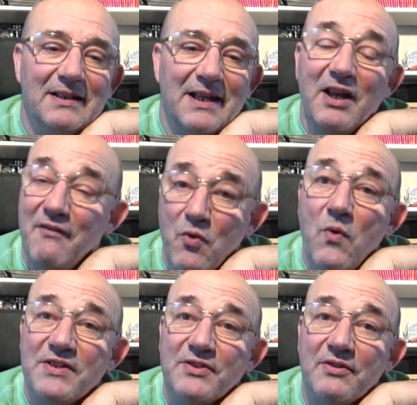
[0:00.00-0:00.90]
and then I've
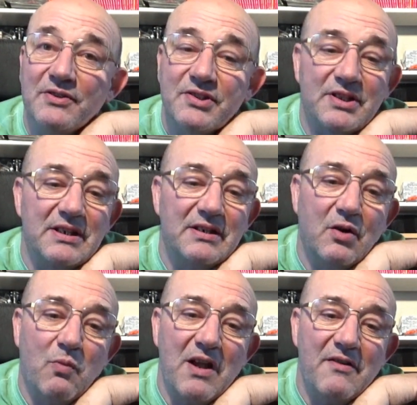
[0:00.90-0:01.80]
always got
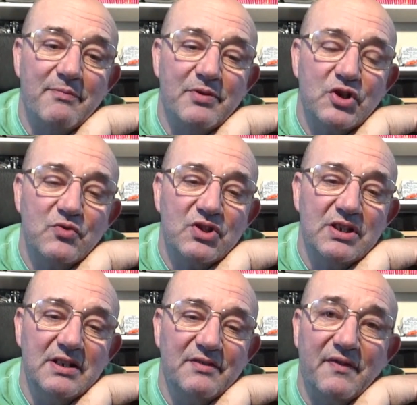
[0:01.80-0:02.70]
a way of
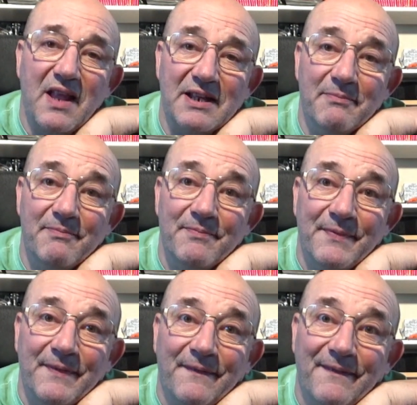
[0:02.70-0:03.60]
producing a flame.
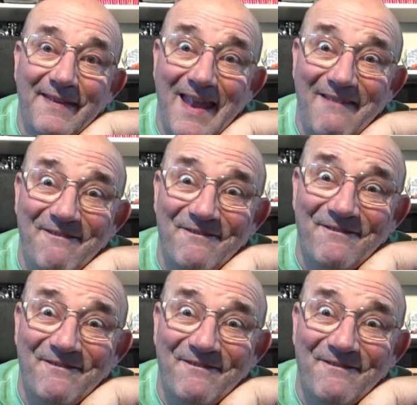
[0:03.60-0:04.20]
Yeah?